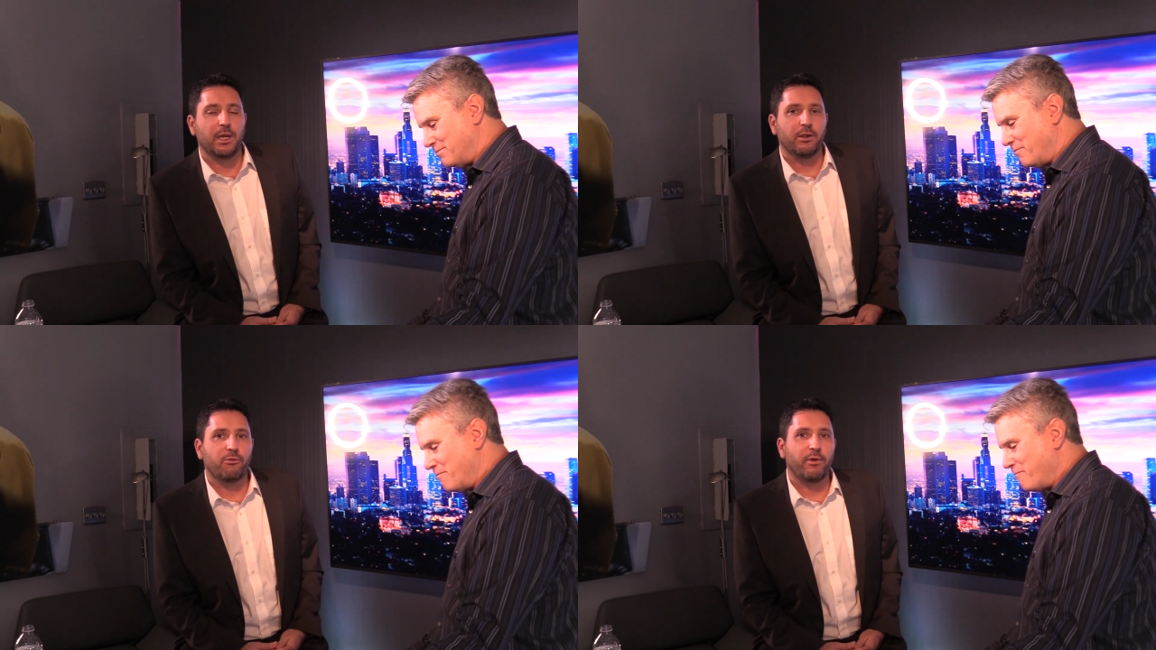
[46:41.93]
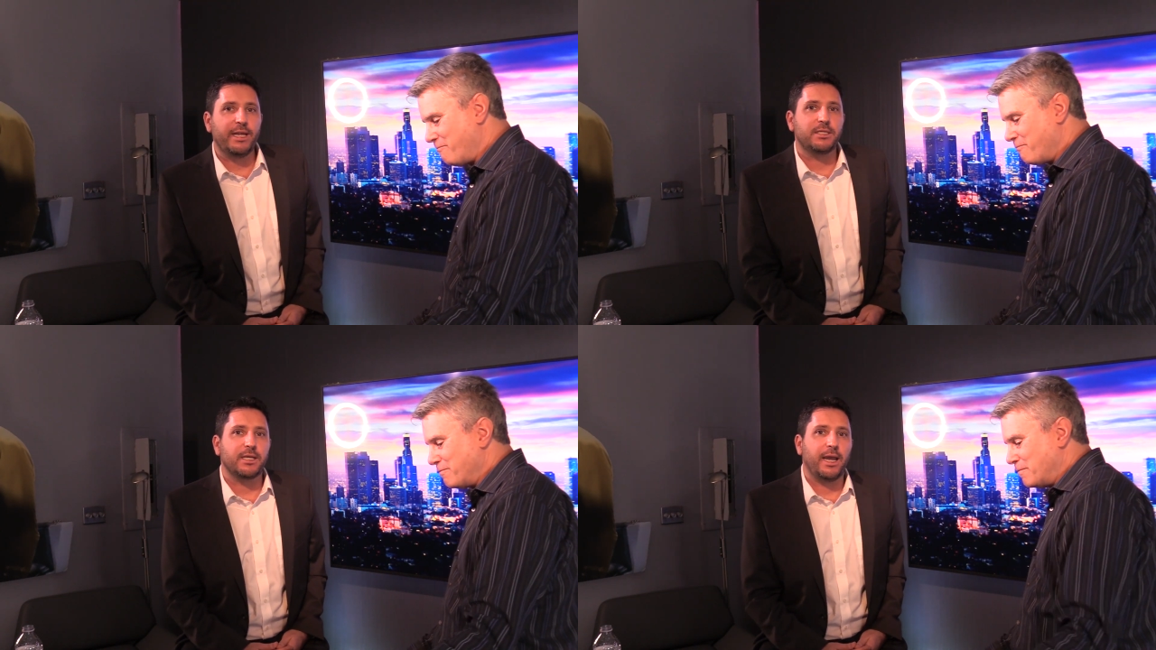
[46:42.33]
Speaker 1: He's got a
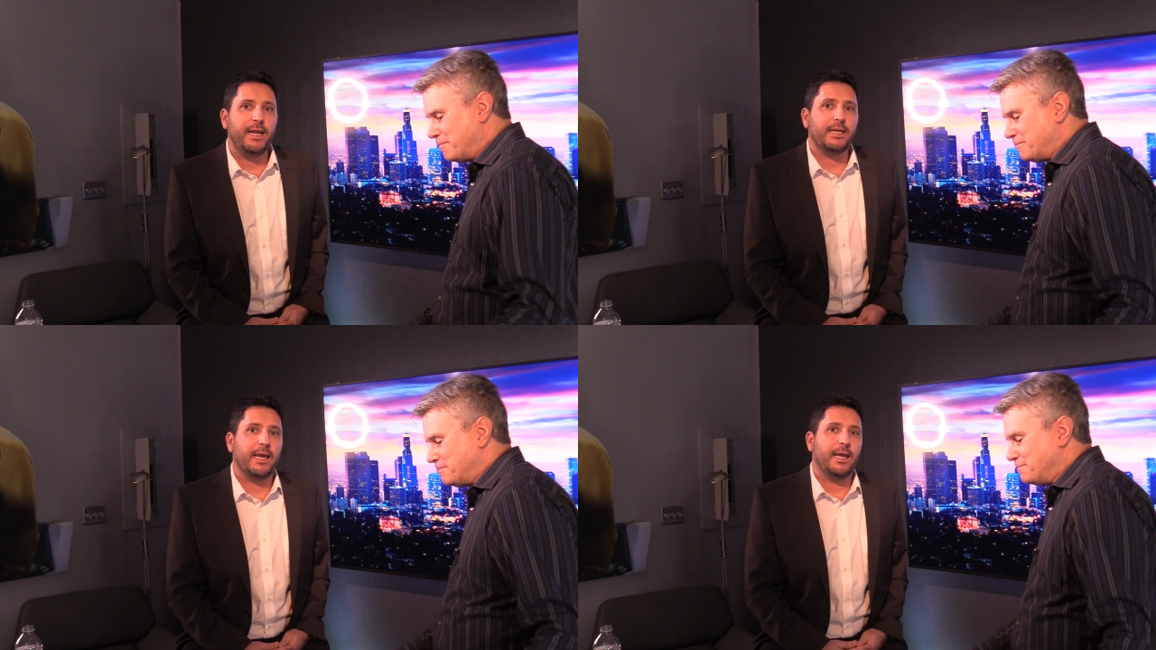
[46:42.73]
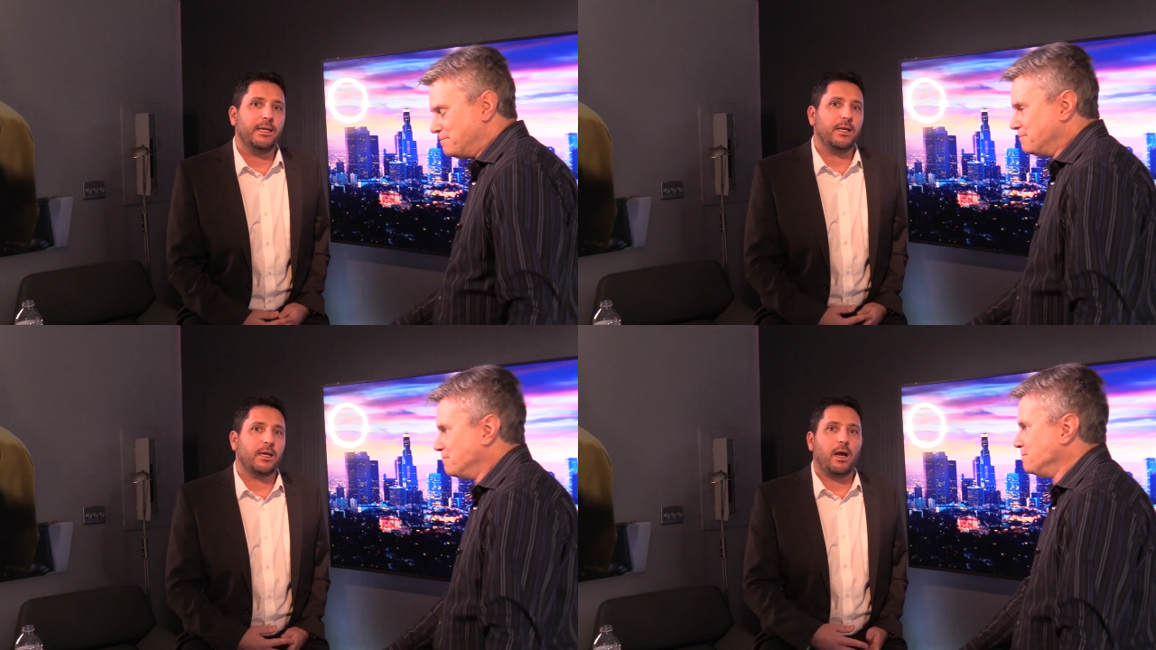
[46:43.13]
great site
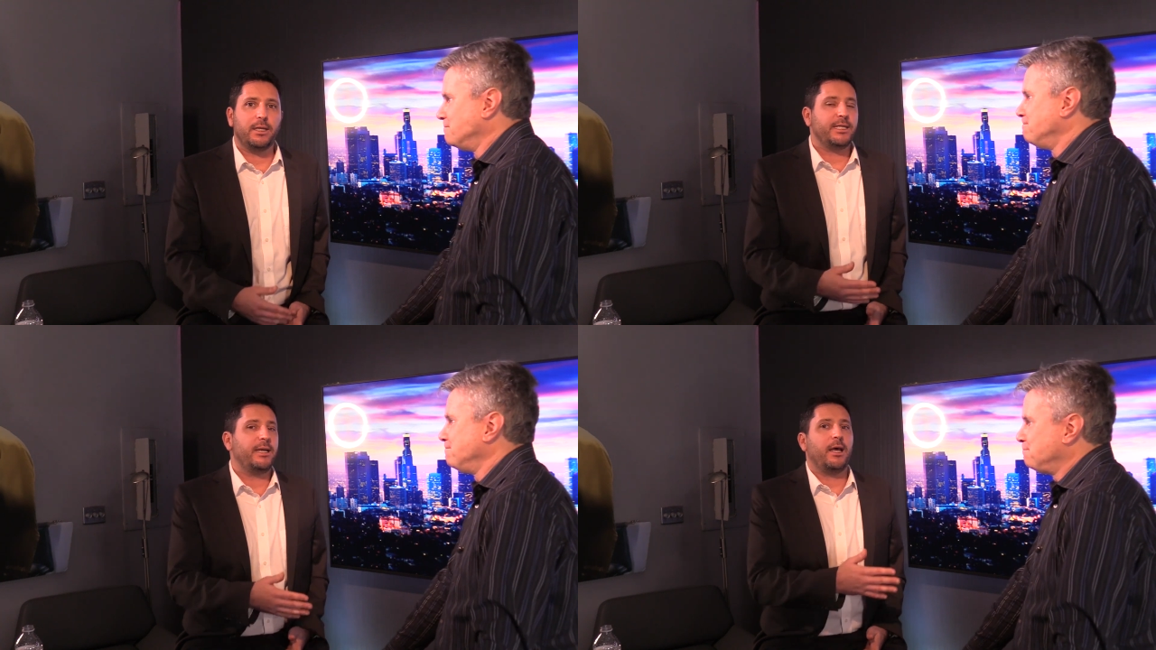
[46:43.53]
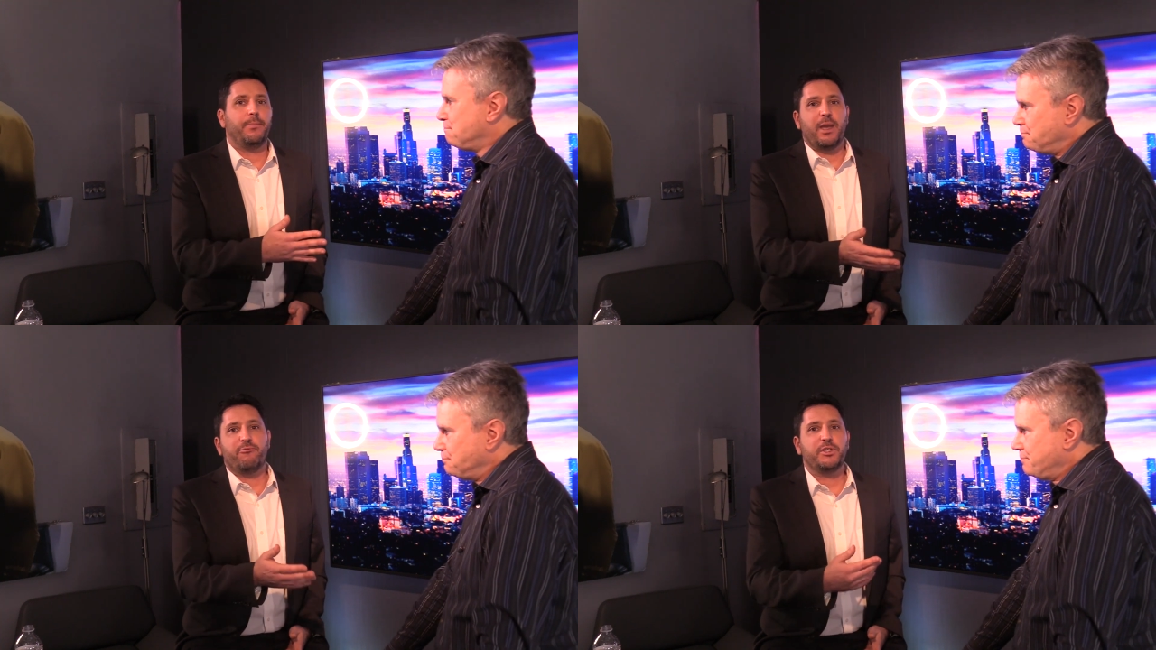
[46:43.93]
and uh, content
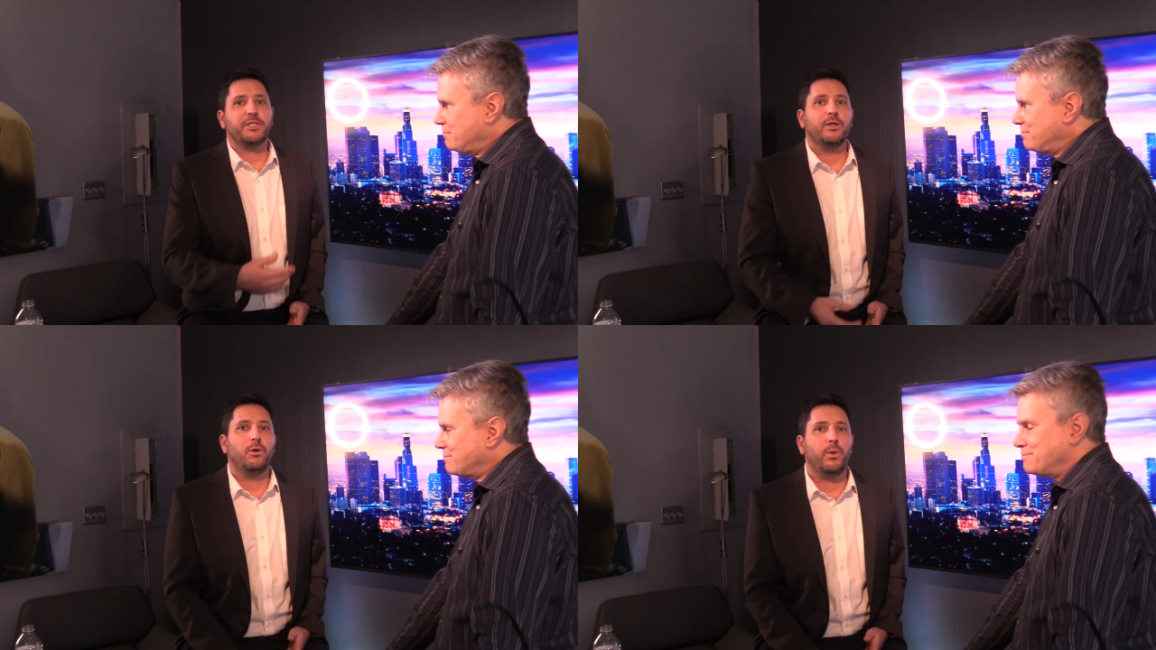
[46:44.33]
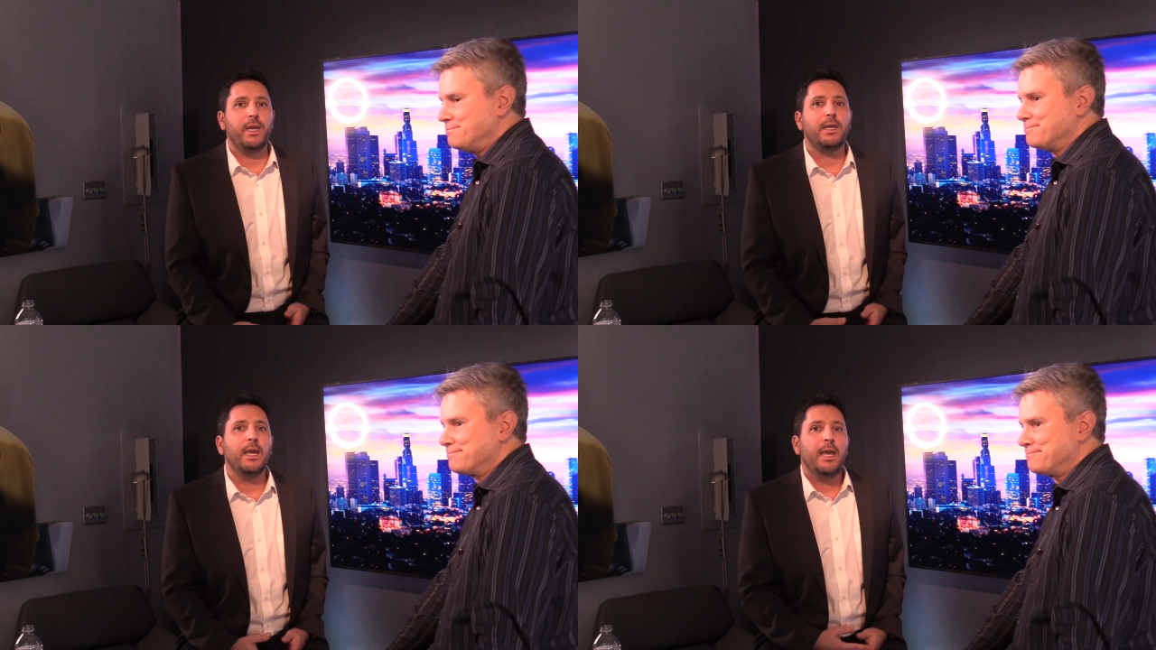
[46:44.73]
up every single
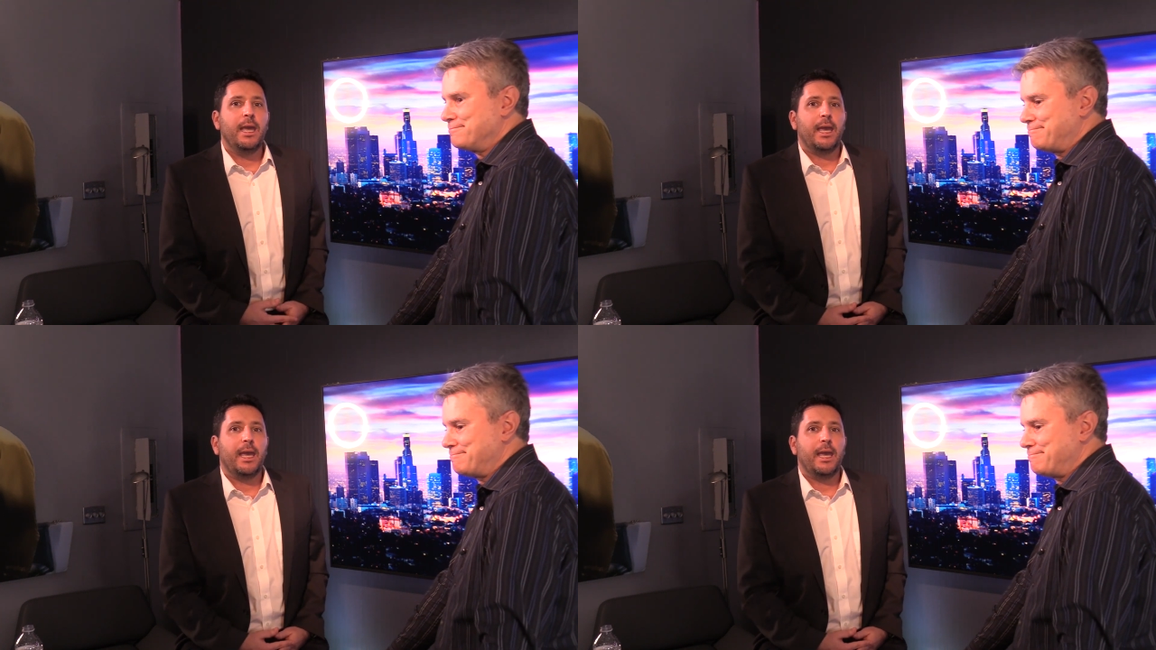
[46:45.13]
week